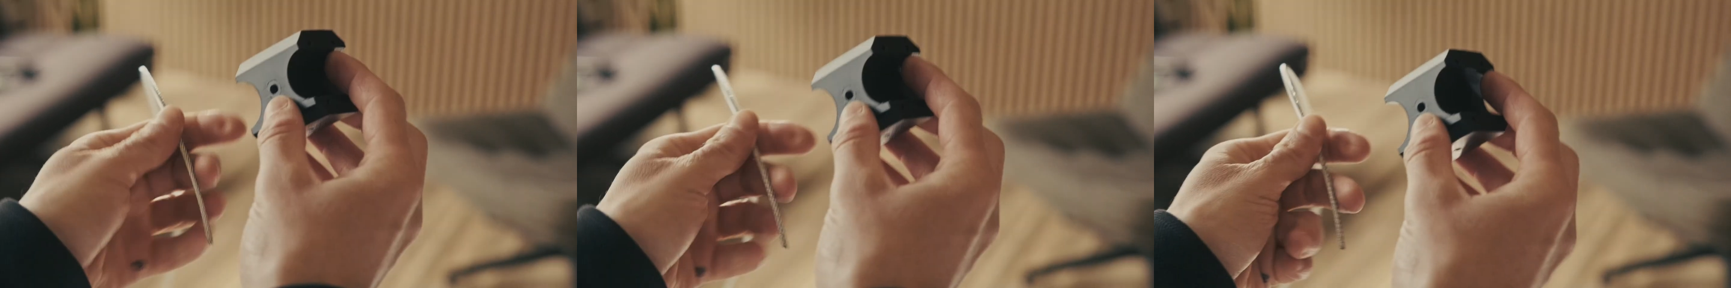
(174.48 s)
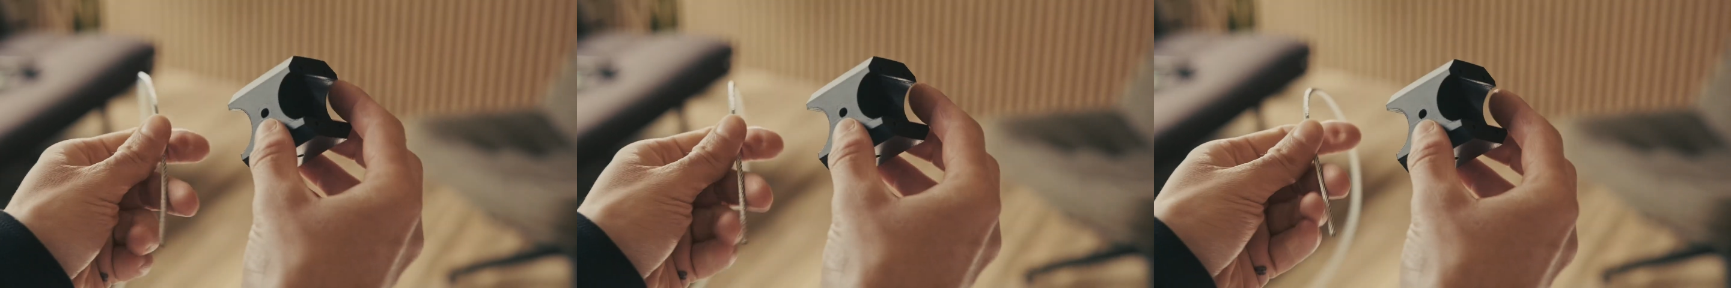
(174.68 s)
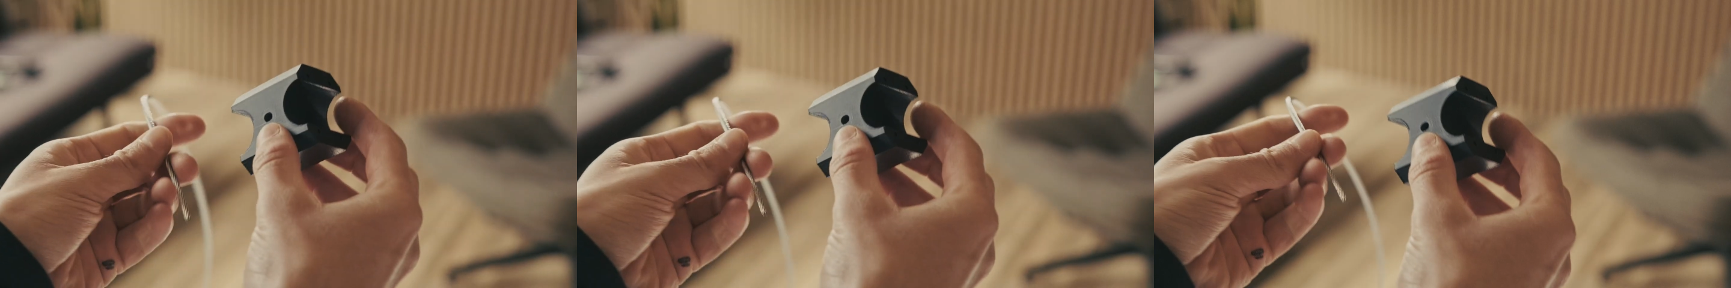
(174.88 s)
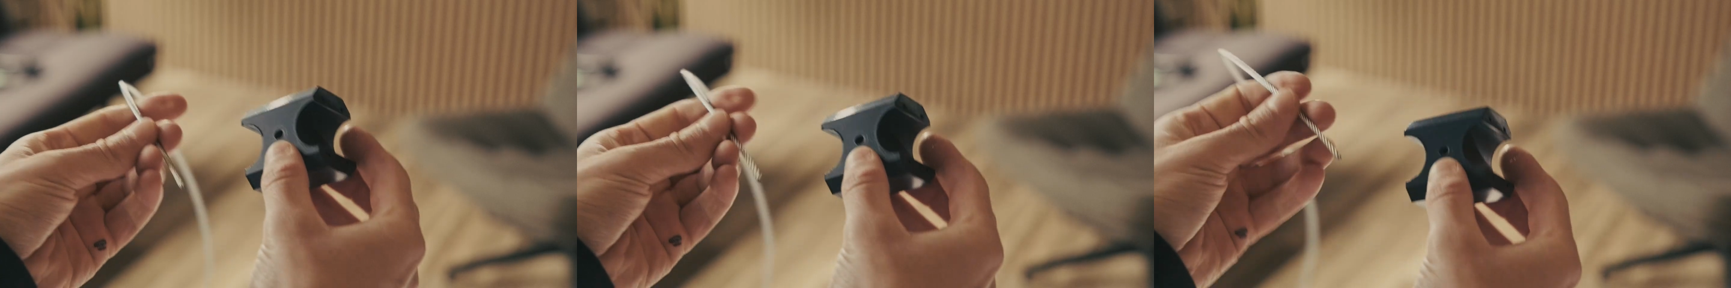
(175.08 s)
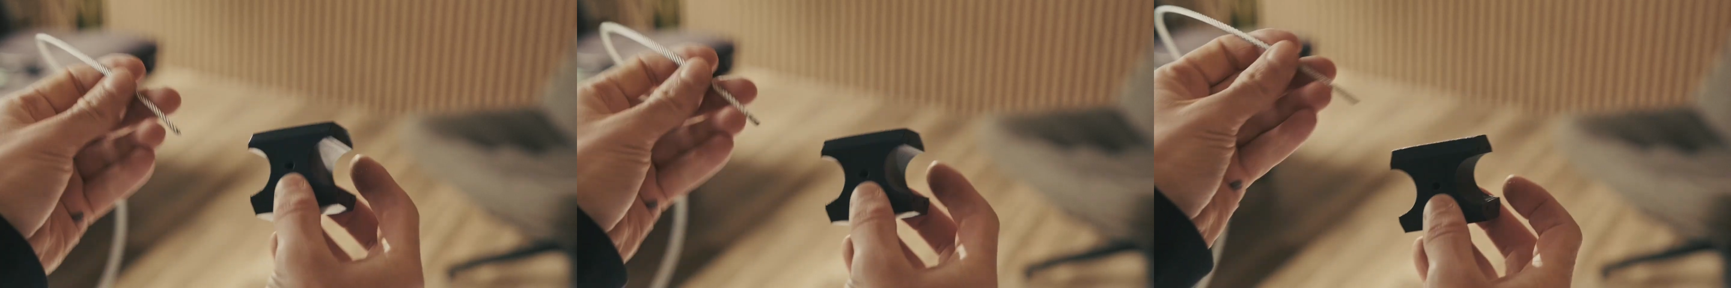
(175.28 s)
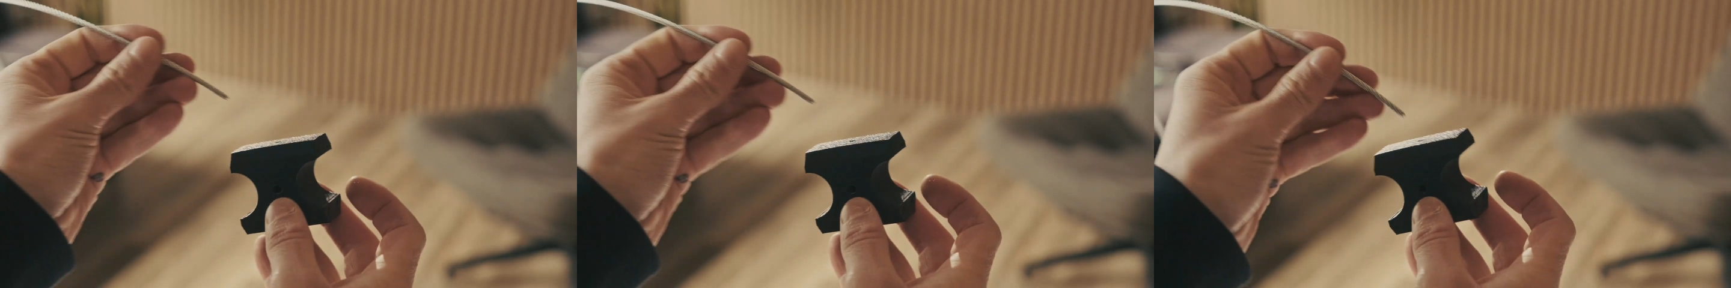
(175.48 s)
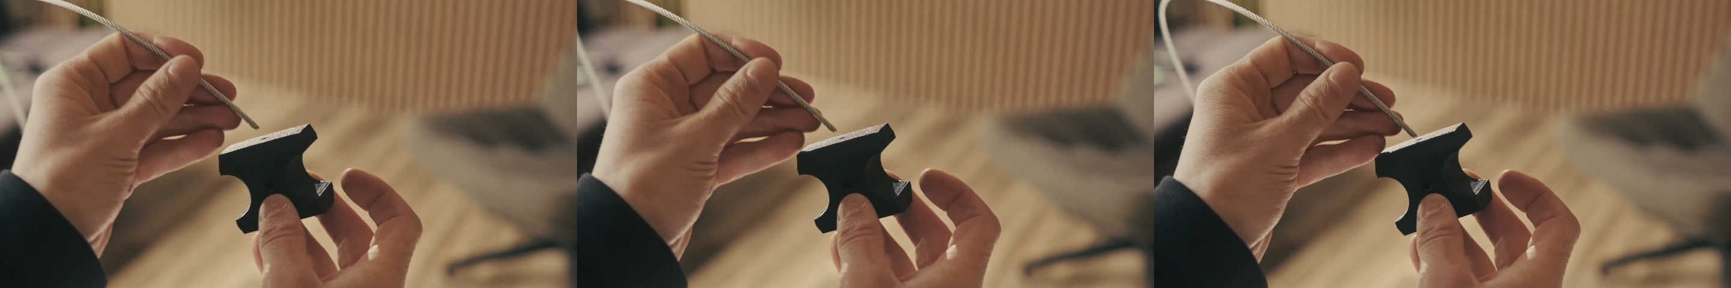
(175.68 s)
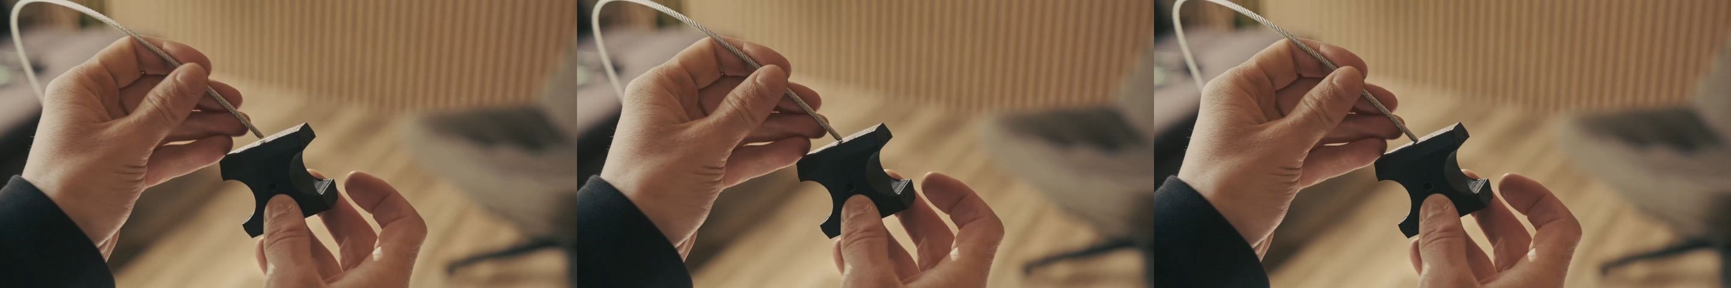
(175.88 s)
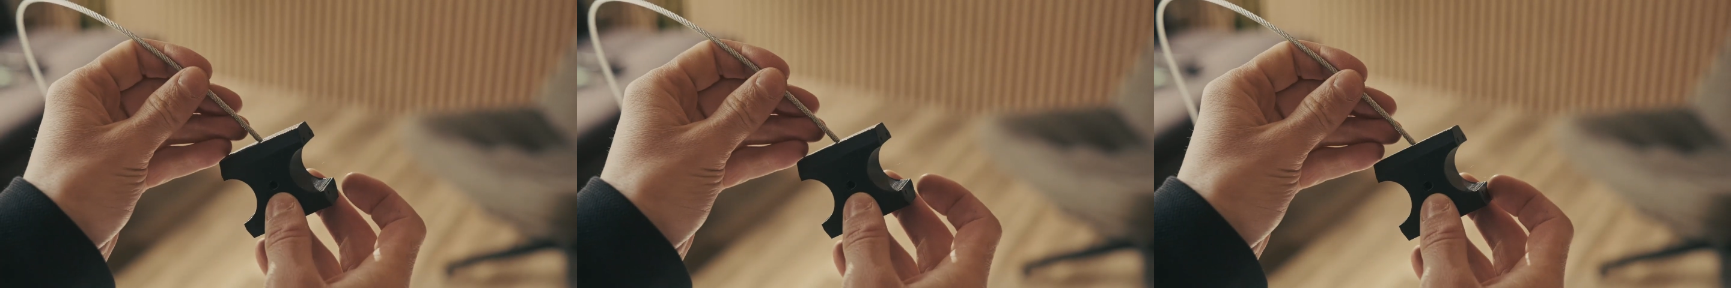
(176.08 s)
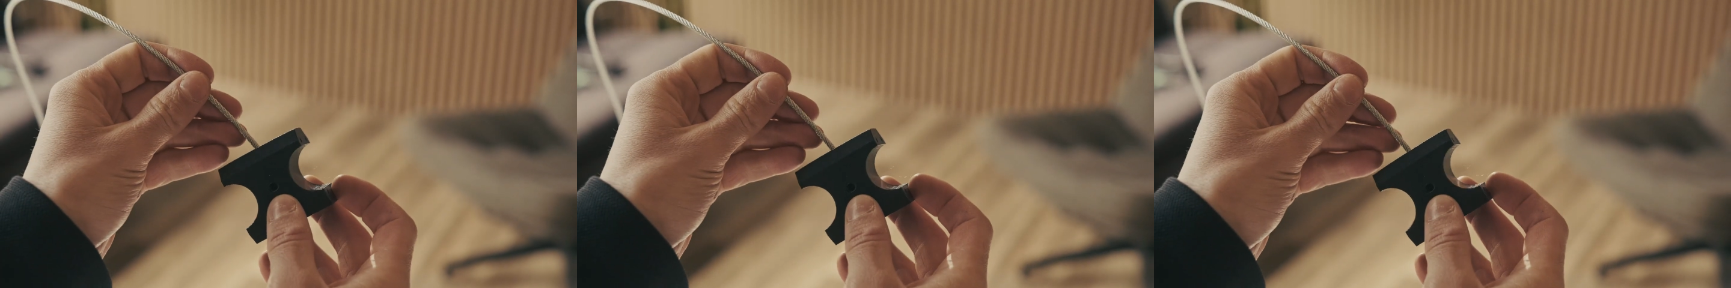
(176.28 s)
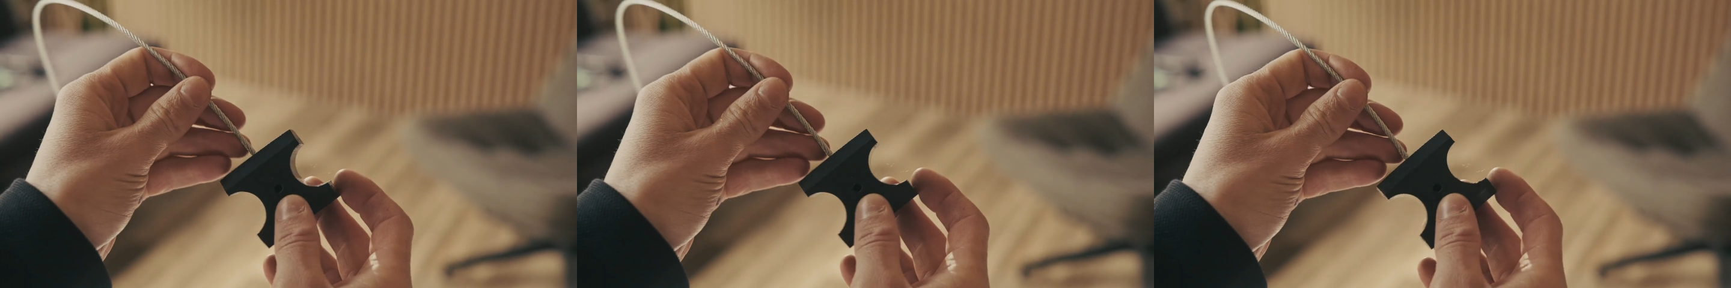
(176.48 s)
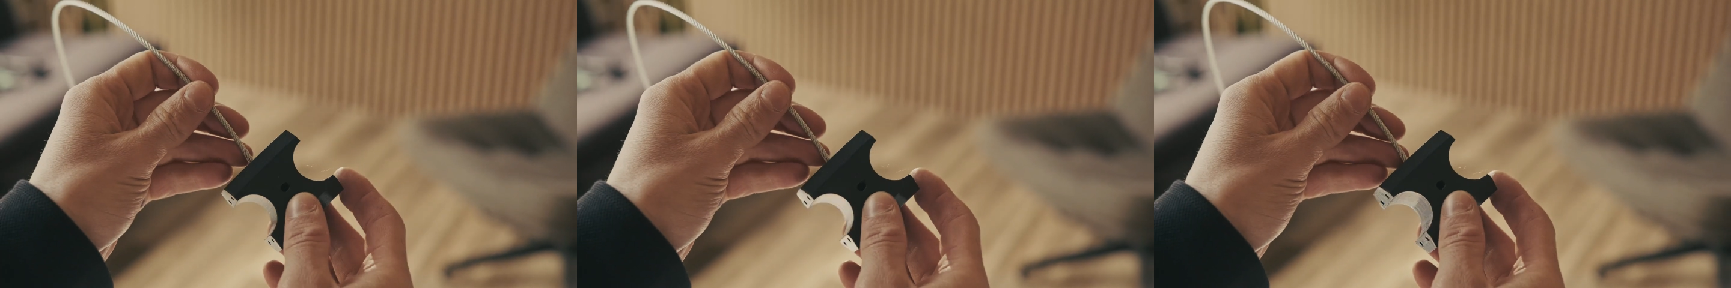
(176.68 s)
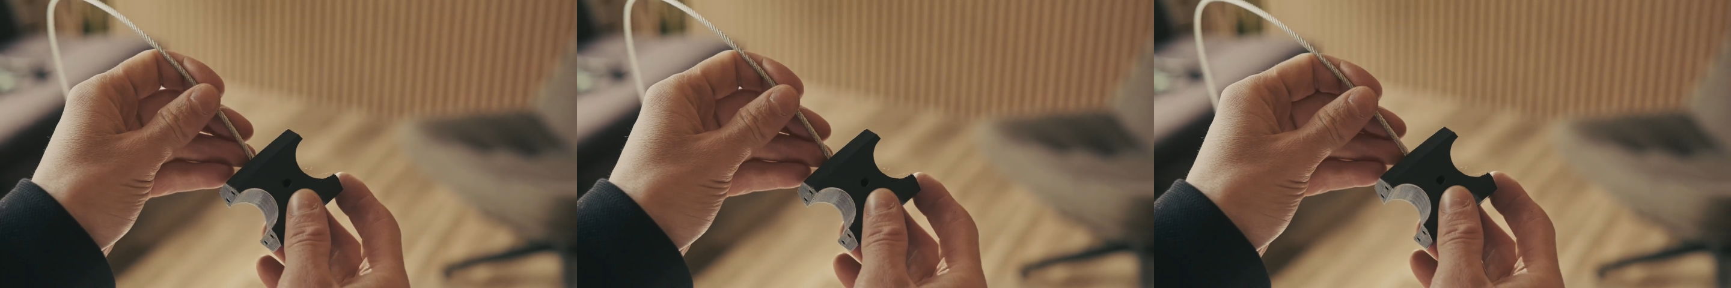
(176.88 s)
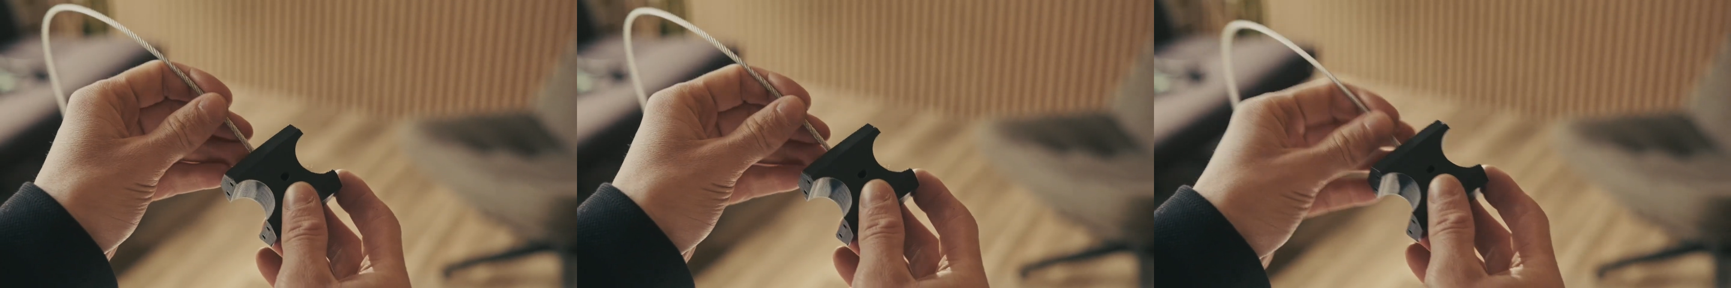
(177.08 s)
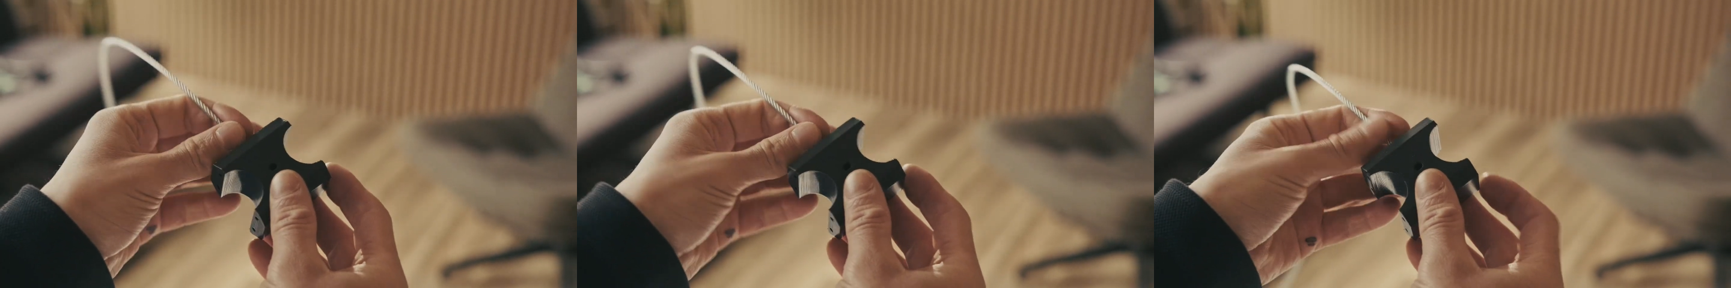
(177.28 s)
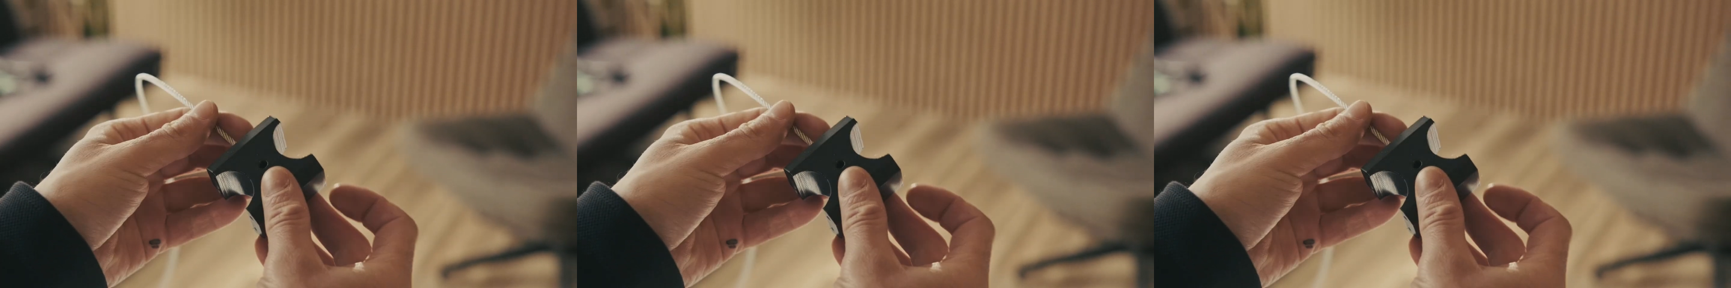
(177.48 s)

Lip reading: [unreadable: no face in view]